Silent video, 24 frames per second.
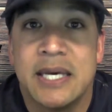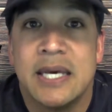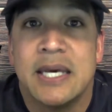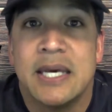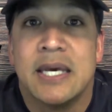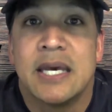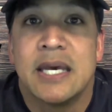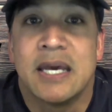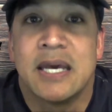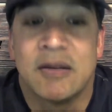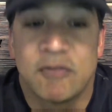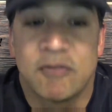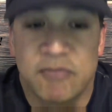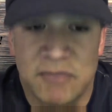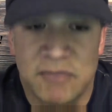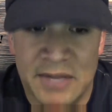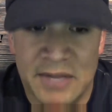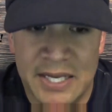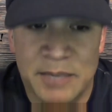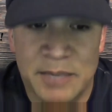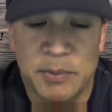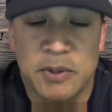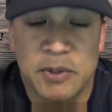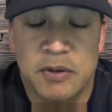
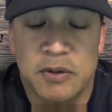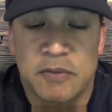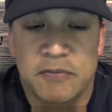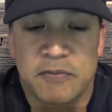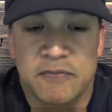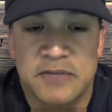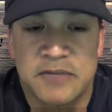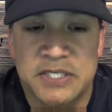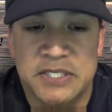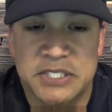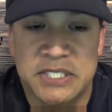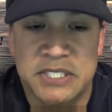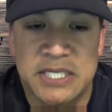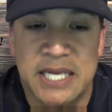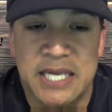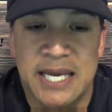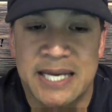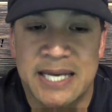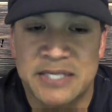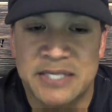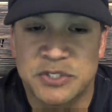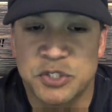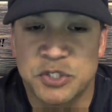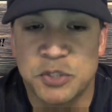inflatable fishing
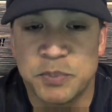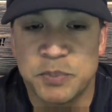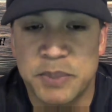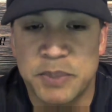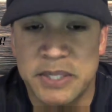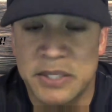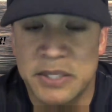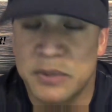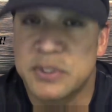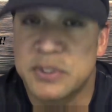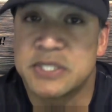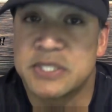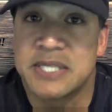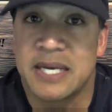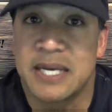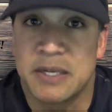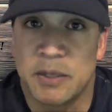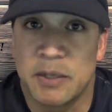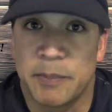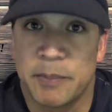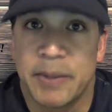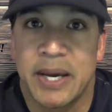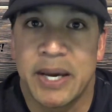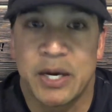SUP, or
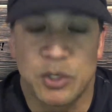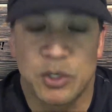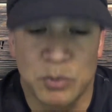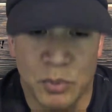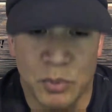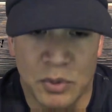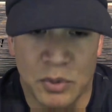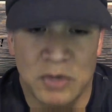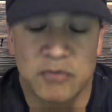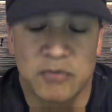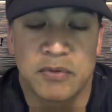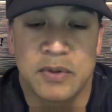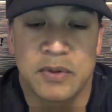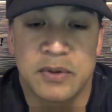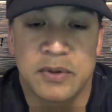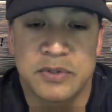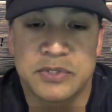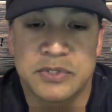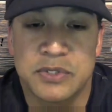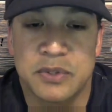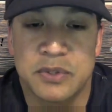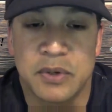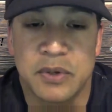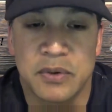stand-up paddleboard for those
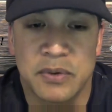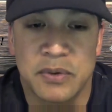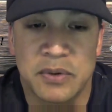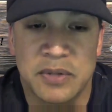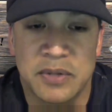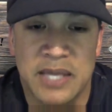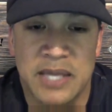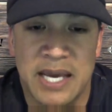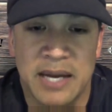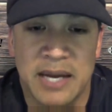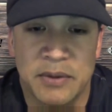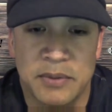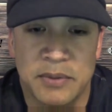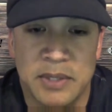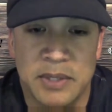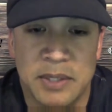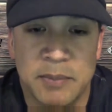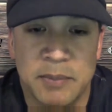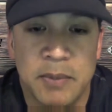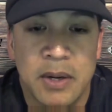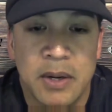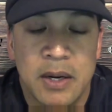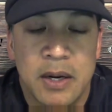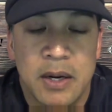who don't know the
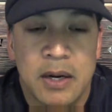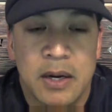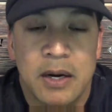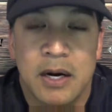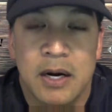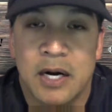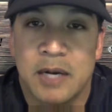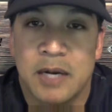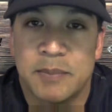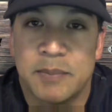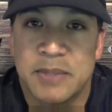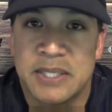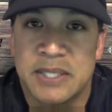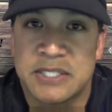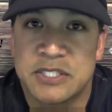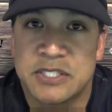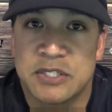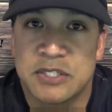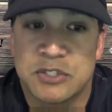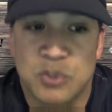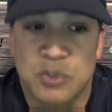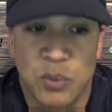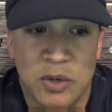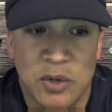acronym. It's a
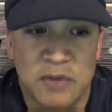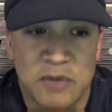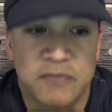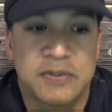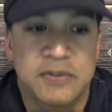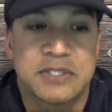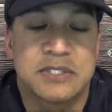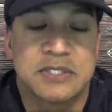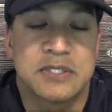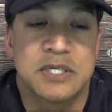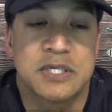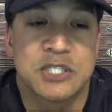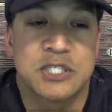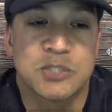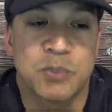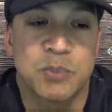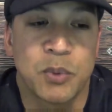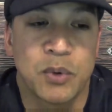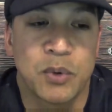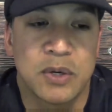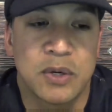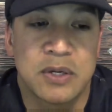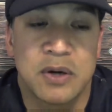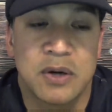12'6"
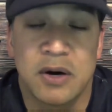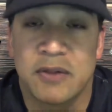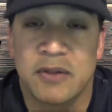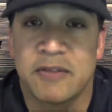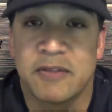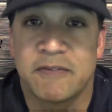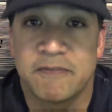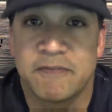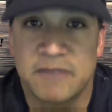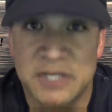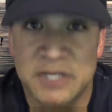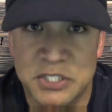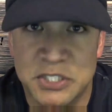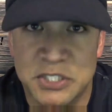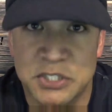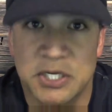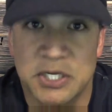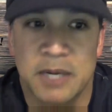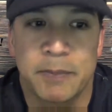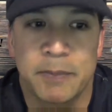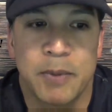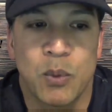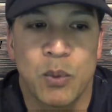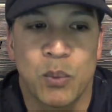board called the
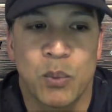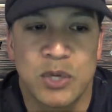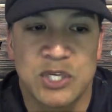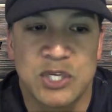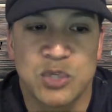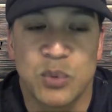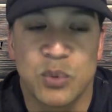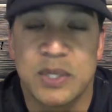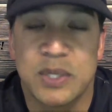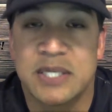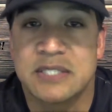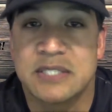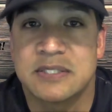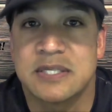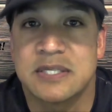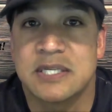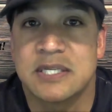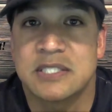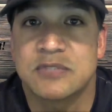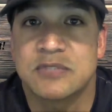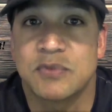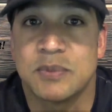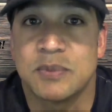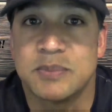FishUp 126
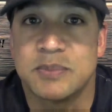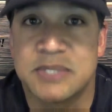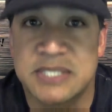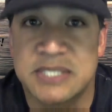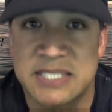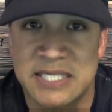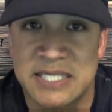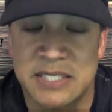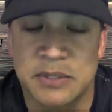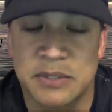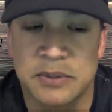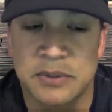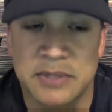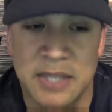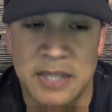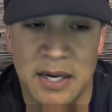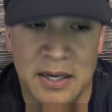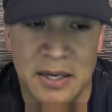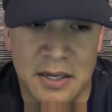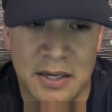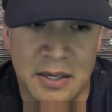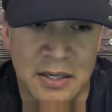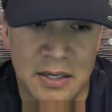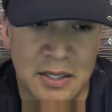from
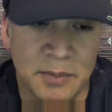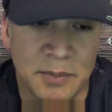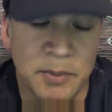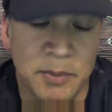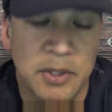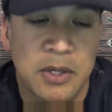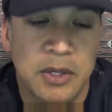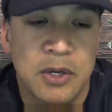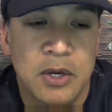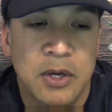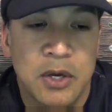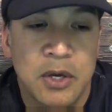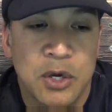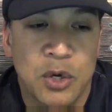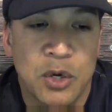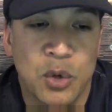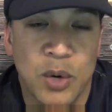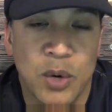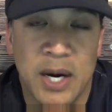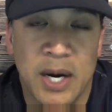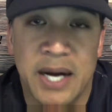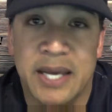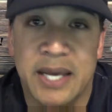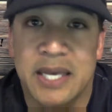SeaEagle.com, who
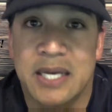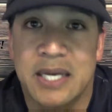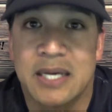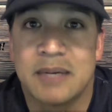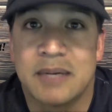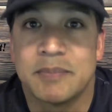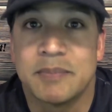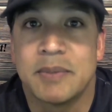I am